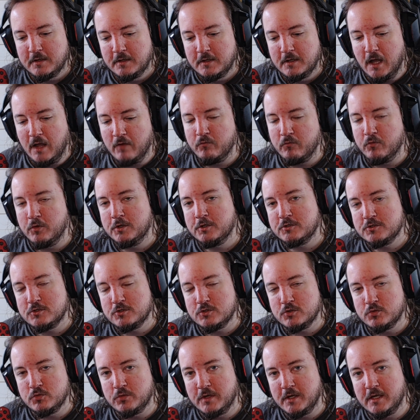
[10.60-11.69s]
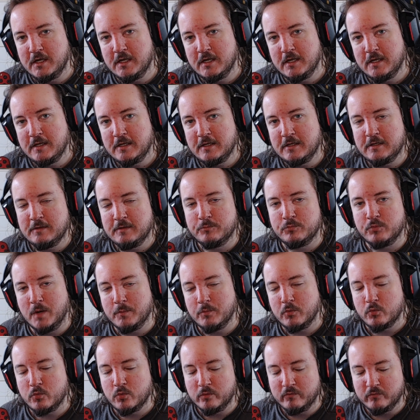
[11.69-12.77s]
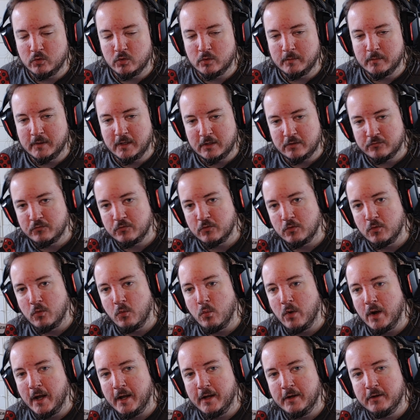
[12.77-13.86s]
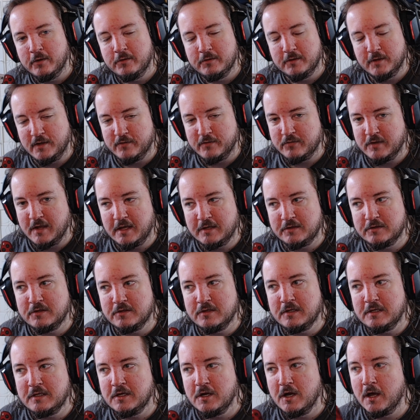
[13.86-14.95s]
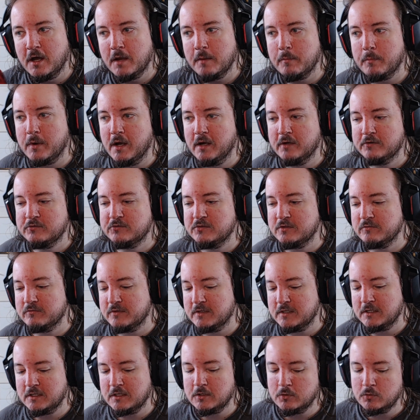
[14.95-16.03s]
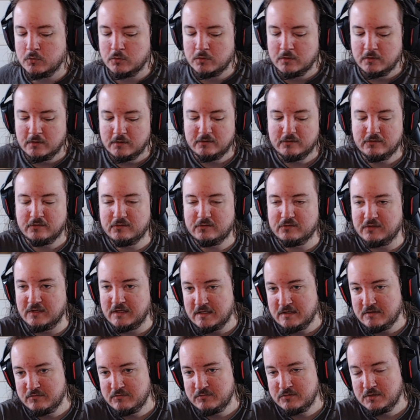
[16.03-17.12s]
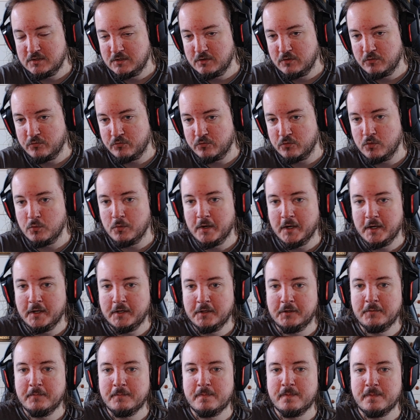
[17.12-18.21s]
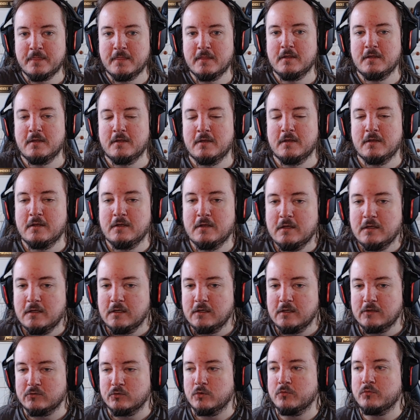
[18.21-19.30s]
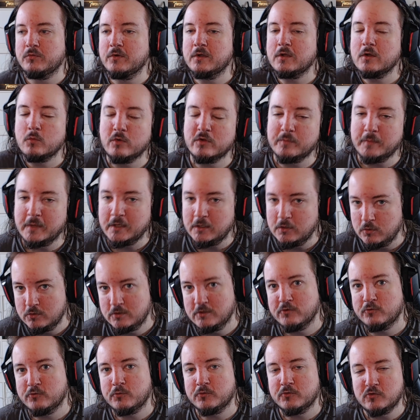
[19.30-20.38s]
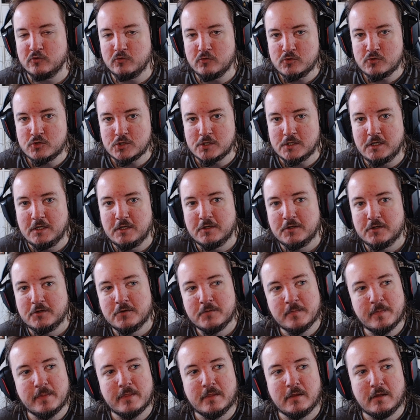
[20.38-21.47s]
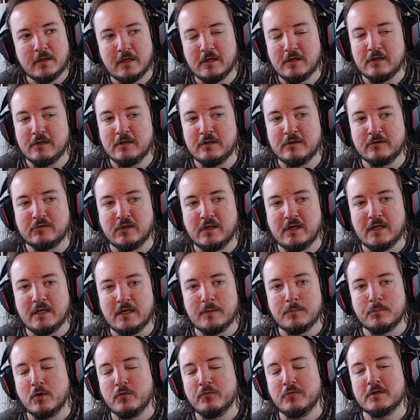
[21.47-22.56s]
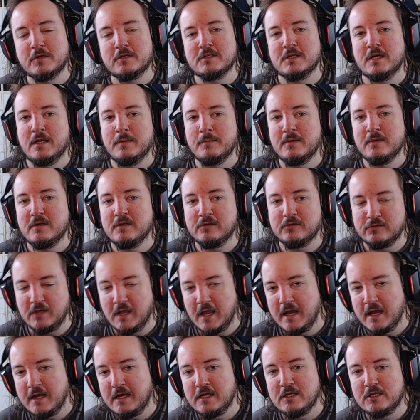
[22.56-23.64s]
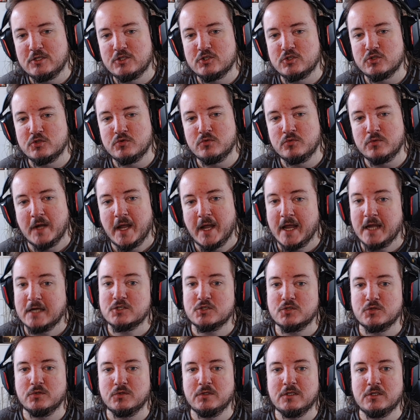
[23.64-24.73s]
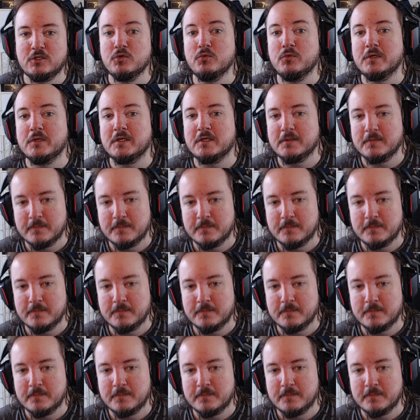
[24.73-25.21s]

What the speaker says: I wanted to do a proper review about it for a while. I've had the unboxing video saved for a while. And so I figure with my New Year's resolution here is a perfect time as any to actually do it.